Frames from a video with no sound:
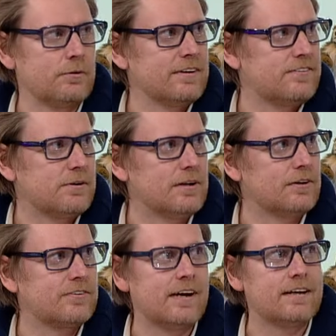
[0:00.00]
so we can see what it
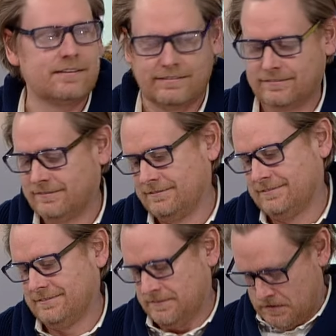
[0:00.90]
looks like? To see
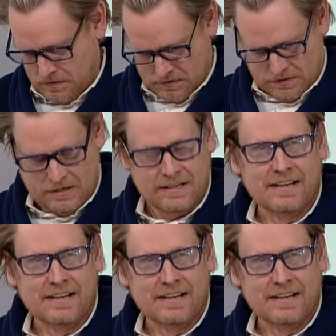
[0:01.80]
what it looks like?